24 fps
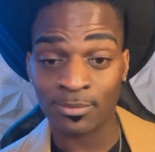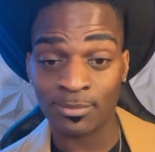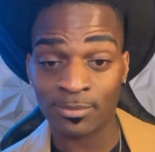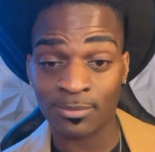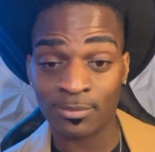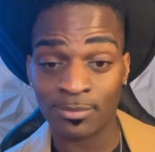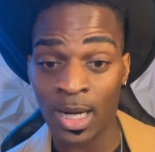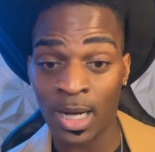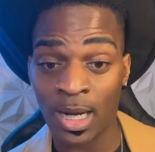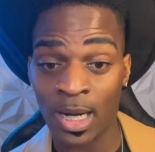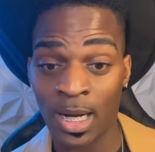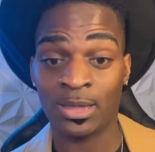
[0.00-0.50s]

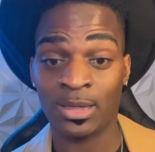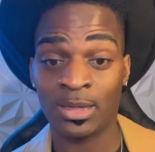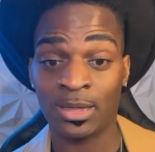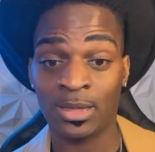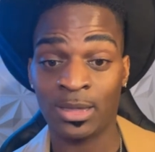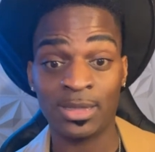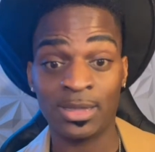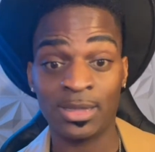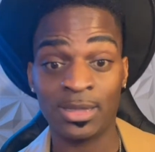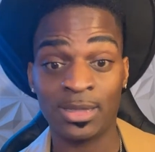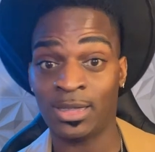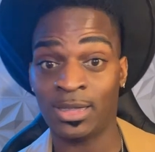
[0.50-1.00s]
I got any
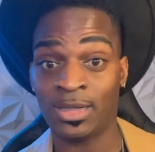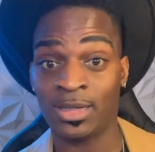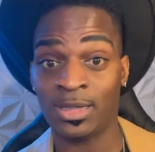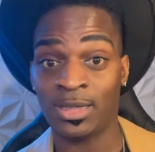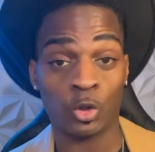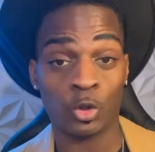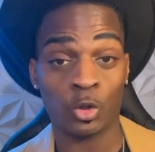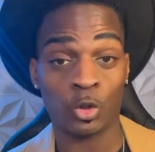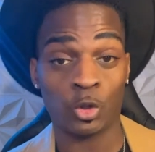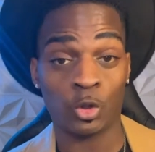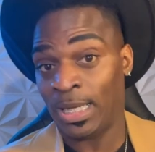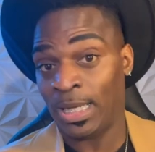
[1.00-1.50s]
tea, send it
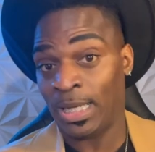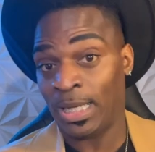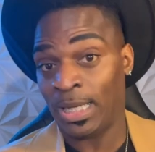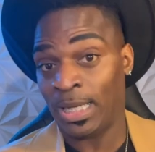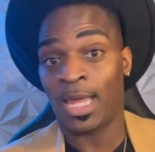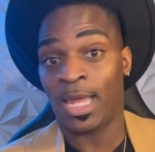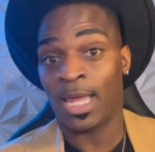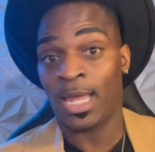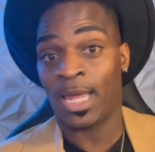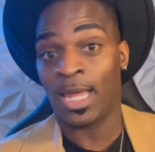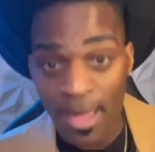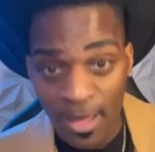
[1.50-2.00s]
to
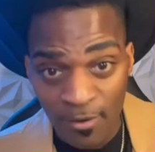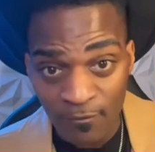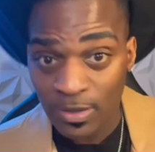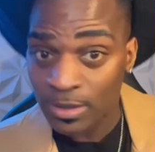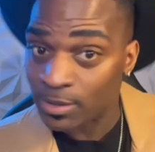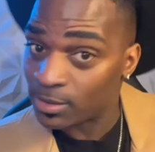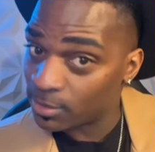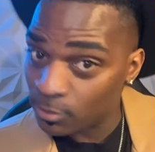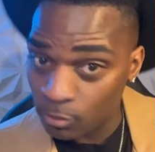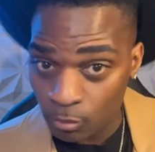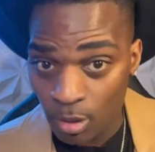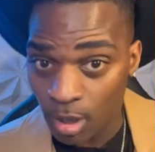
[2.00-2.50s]
me, and we like what
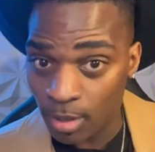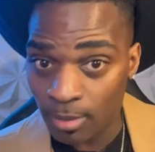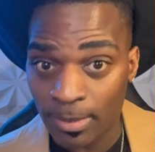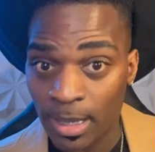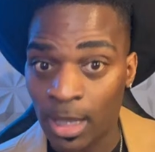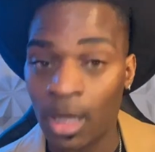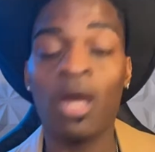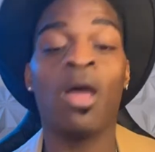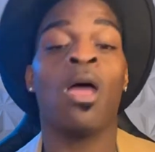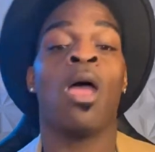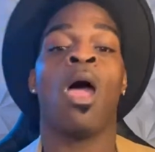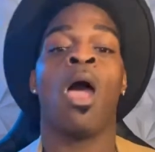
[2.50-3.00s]
we talking
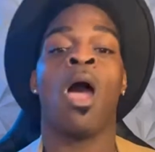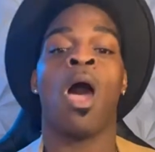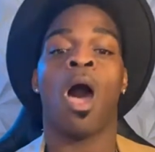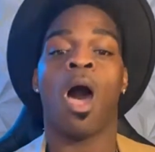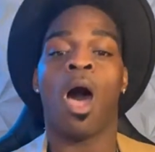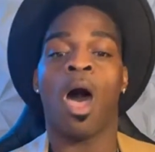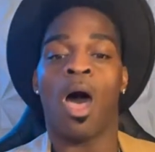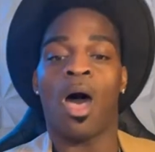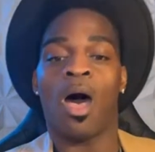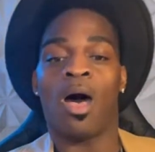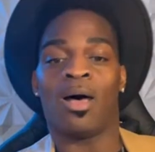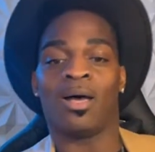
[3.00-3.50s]

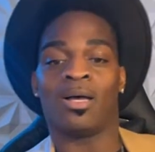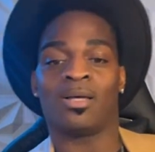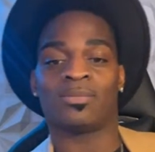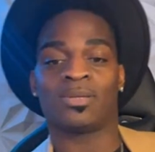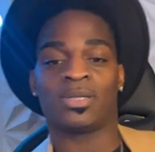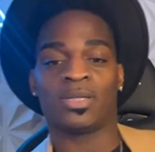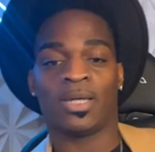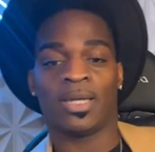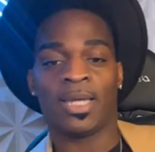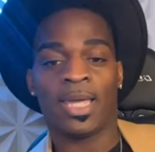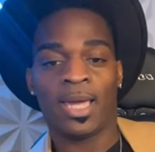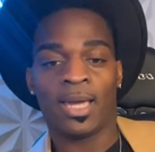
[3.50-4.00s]
about.
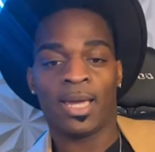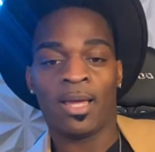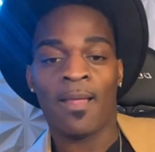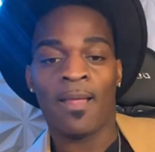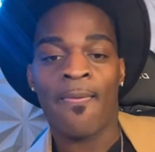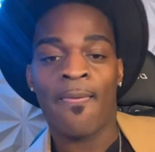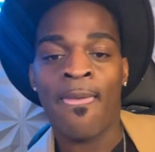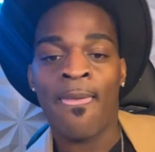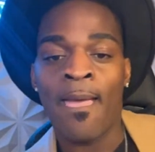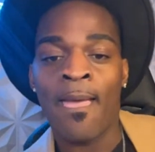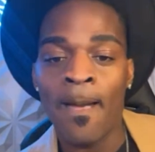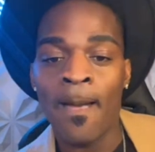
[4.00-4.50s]
So yeah,
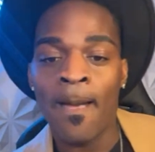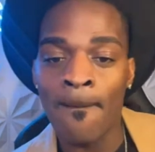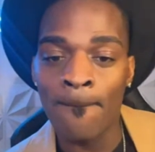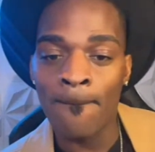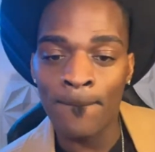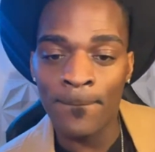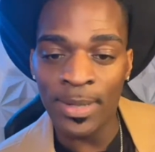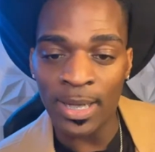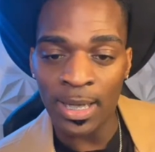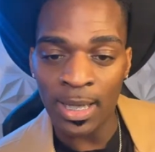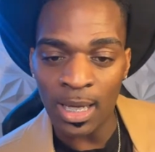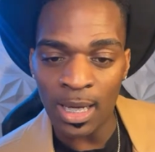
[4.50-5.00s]

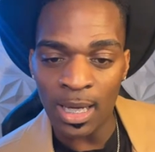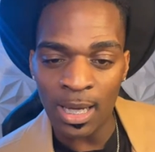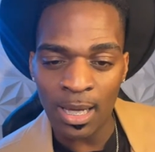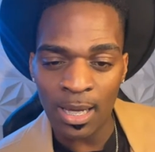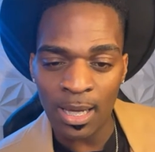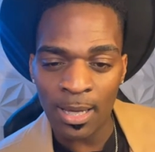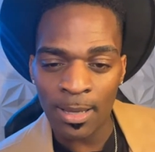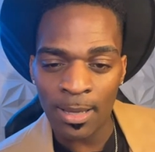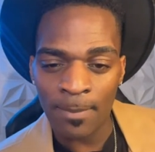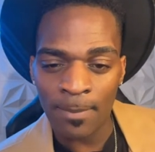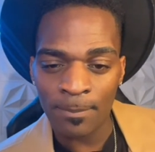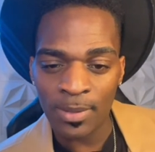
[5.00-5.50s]
but
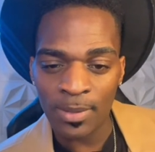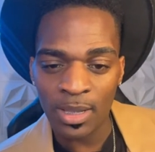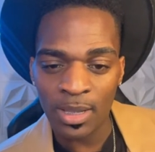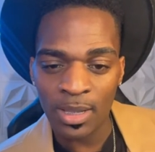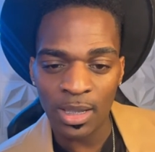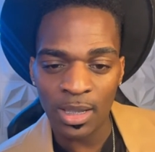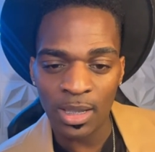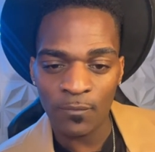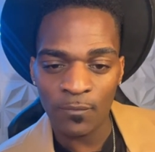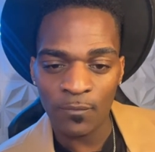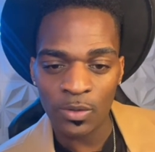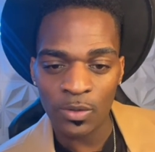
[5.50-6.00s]

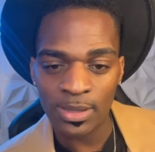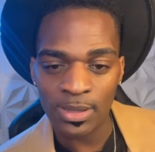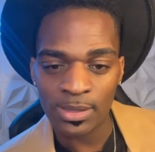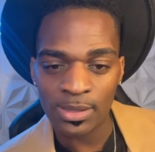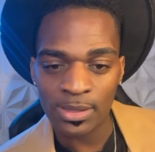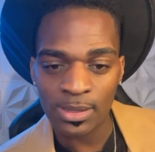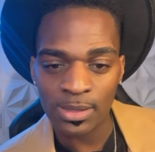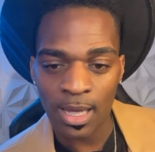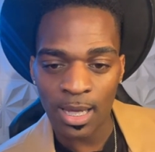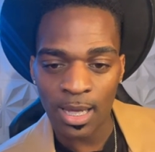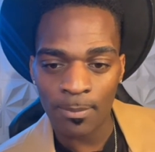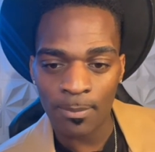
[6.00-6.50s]
if you didn't
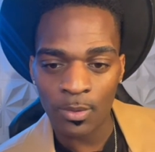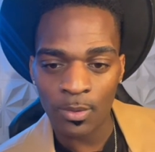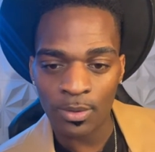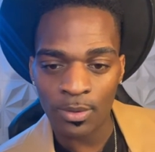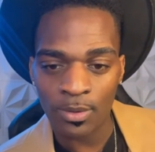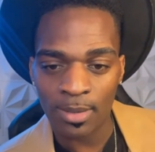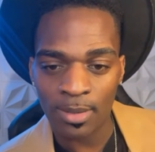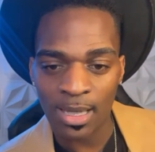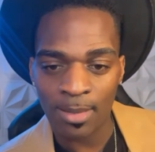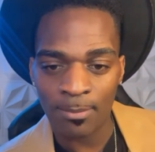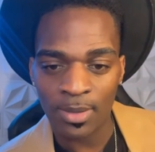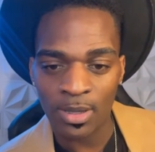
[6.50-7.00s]
stop, you
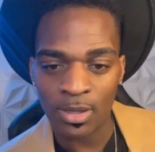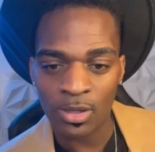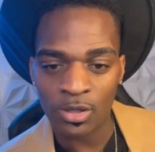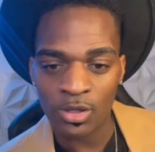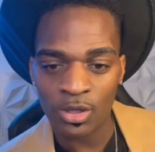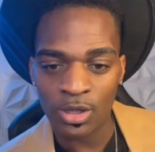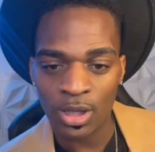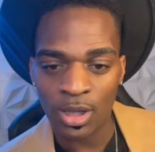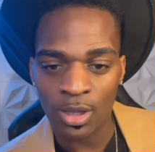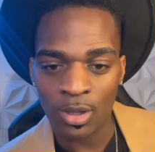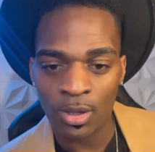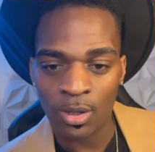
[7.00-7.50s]
kept the same
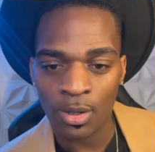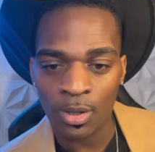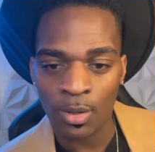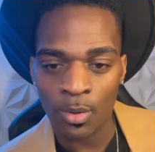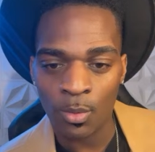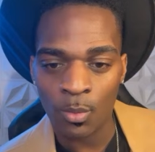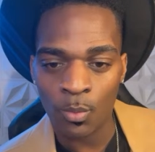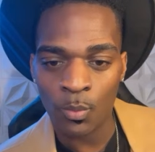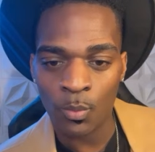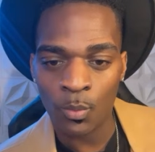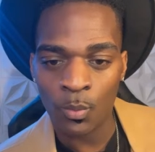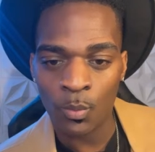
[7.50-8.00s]
energy.
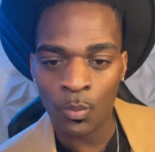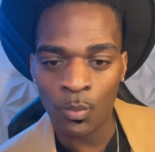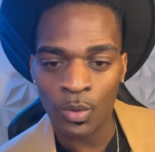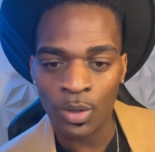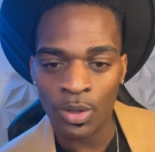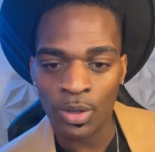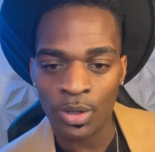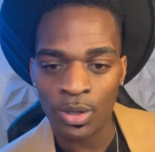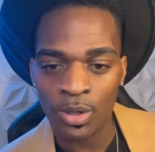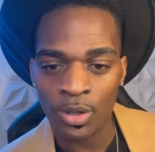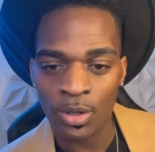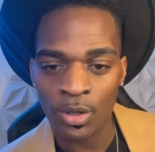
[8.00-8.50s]

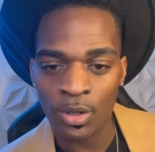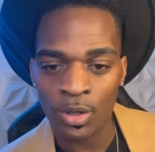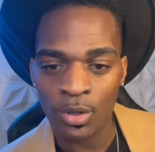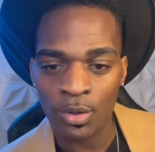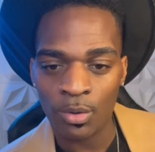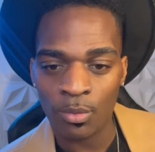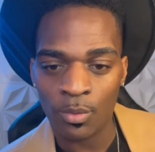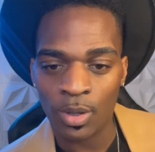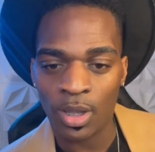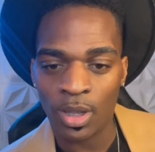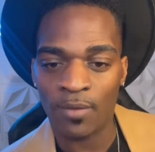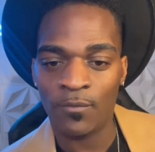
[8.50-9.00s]
Would you,
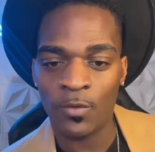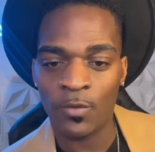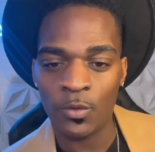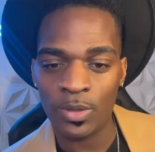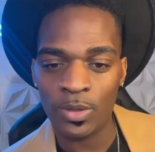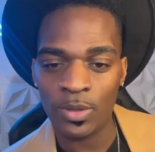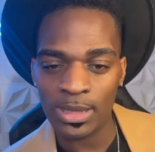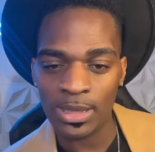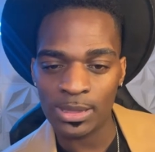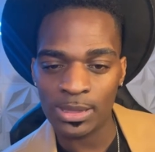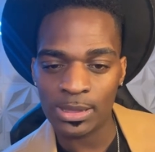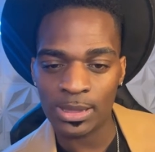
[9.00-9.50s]
if you
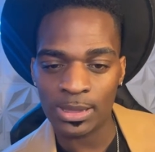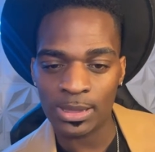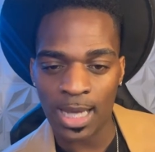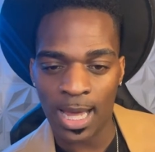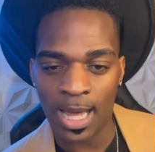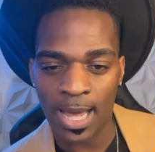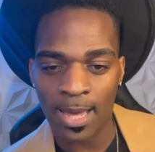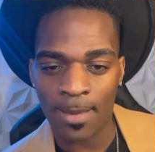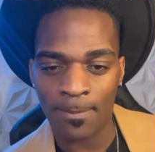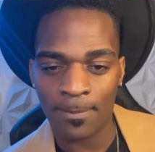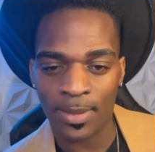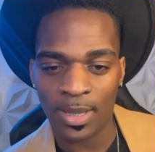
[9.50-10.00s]
didn't
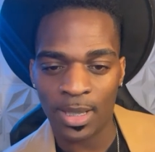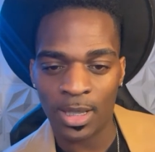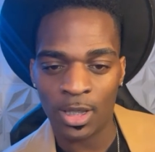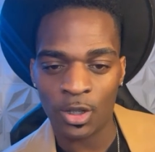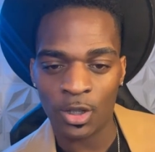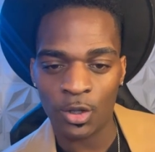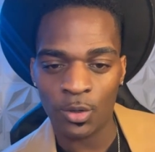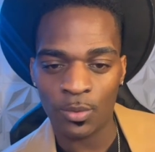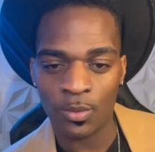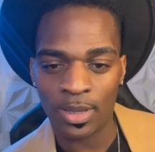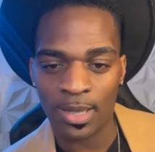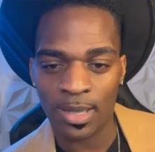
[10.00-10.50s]
stop
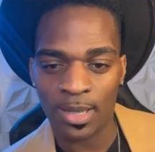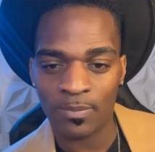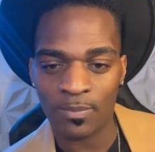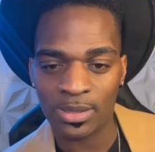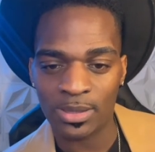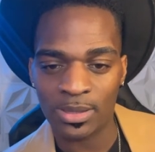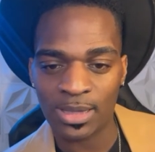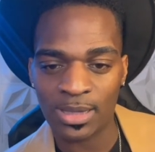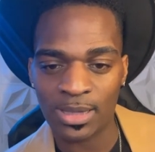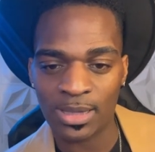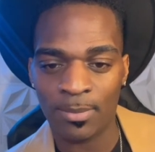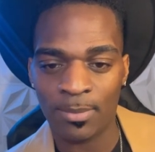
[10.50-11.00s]
and you kept the
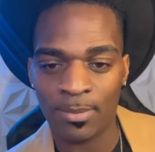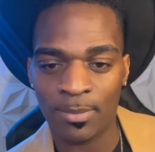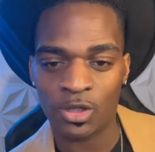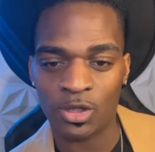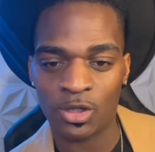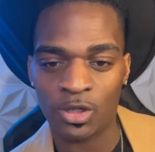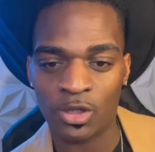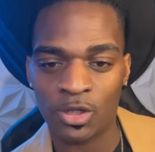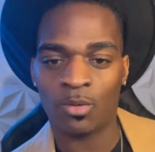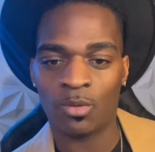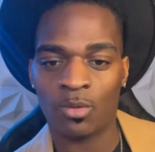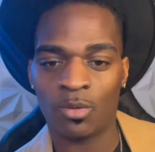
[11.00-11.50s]
same
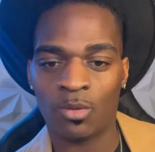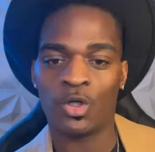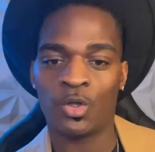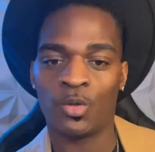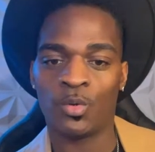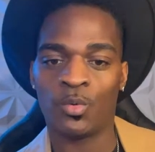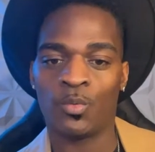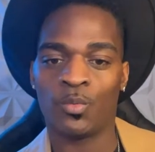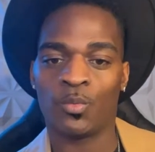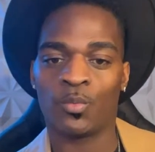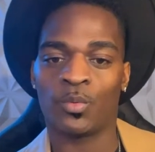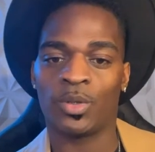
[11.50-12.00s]
energy, would
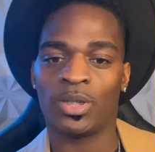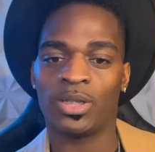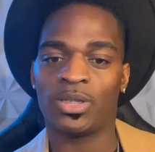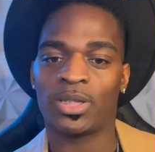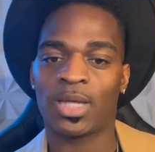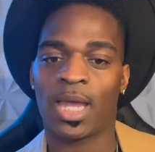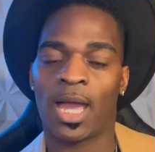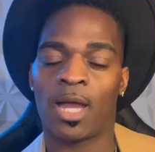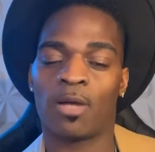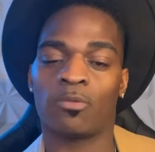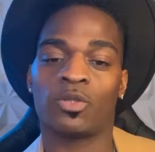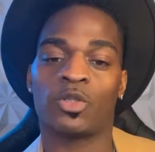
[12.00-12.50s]
you reach
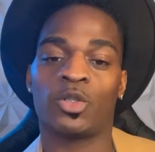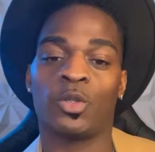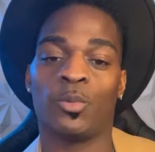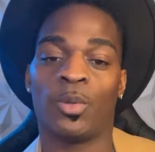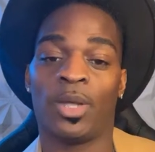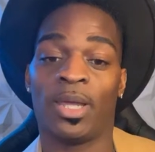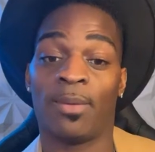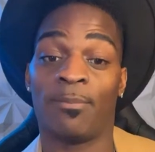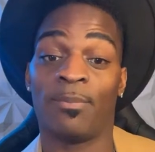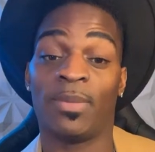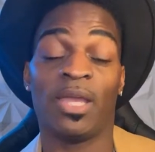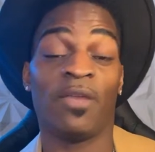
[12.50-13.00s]
out to
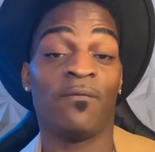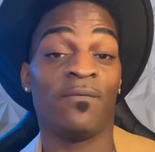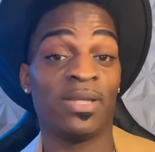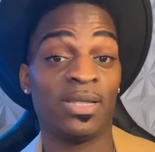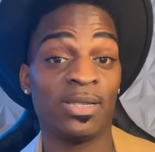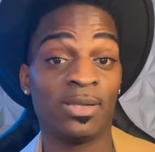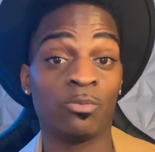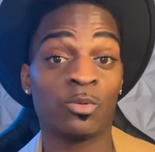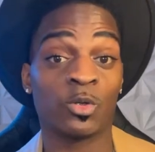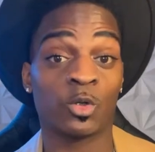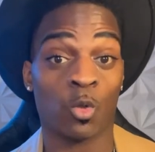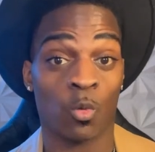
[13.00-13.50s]
him if
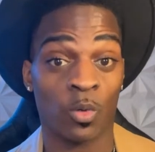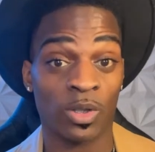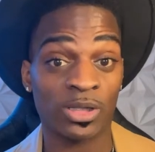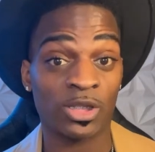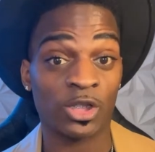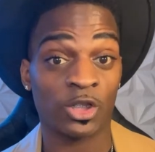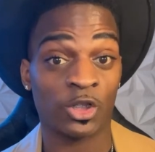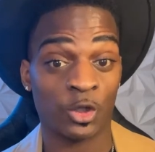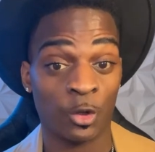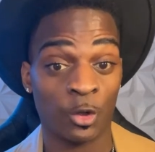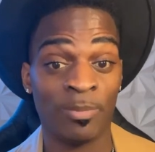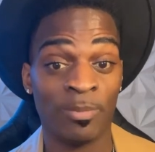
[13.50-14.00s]
he was going
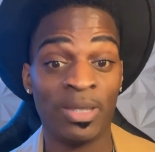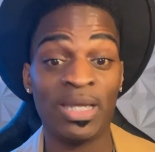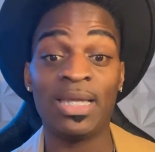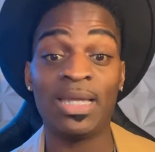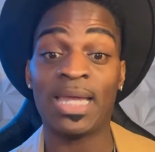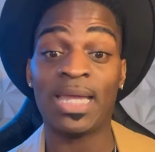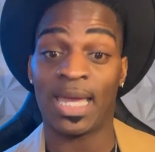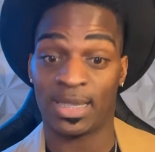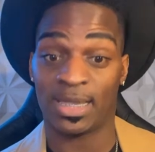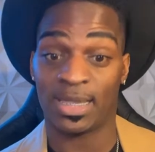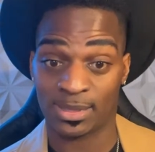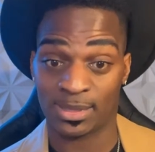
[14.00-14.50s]
to sue me?
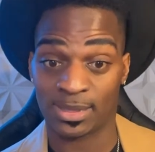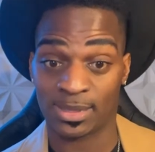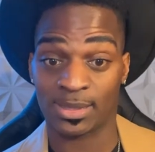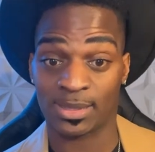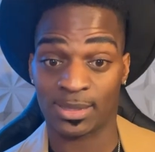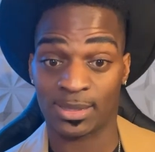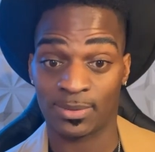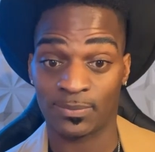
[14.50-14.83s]
Yes.